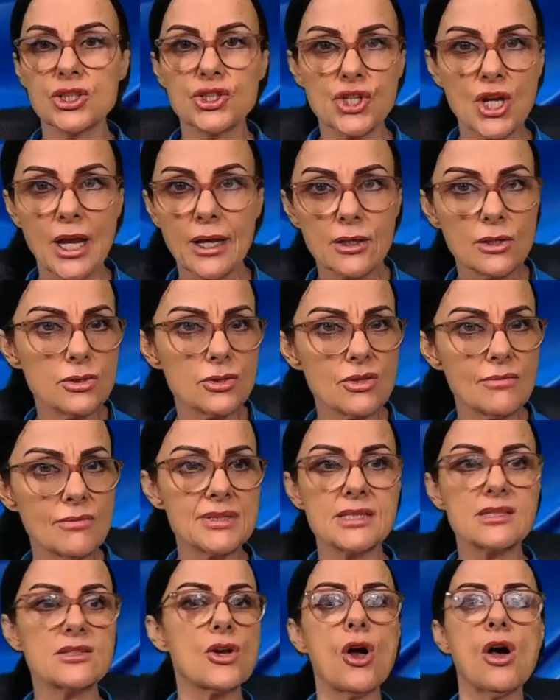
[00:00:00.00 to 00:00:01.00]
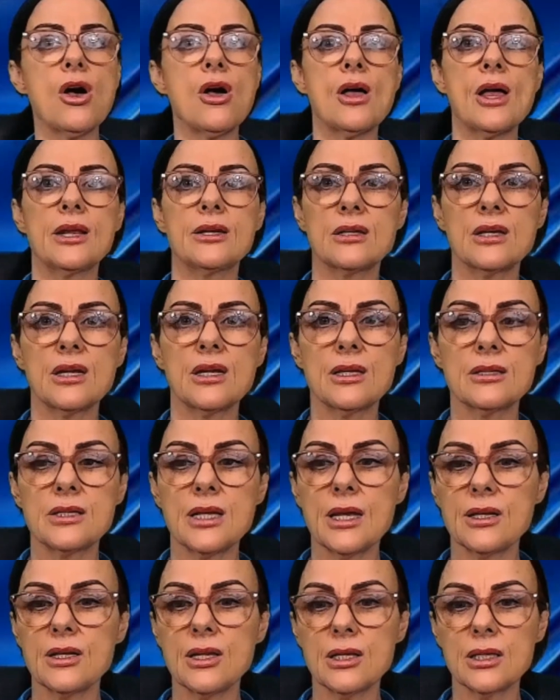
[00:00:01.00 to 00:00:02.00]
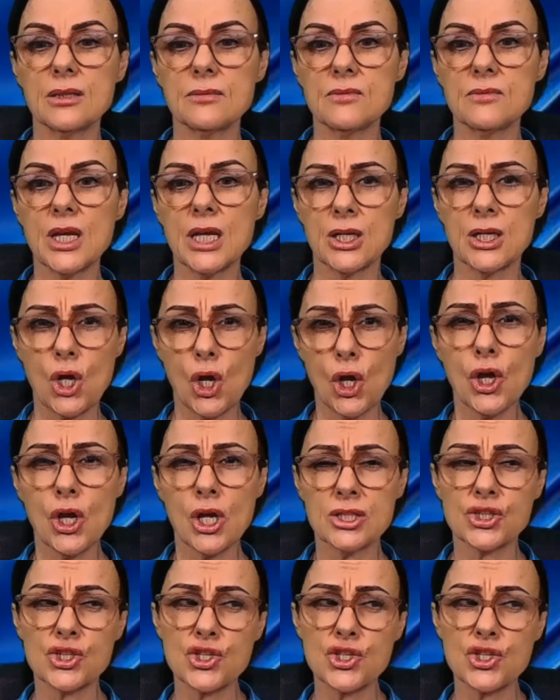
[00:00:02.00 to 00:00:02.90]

Jekyll or Mr. Hyde. It hurt,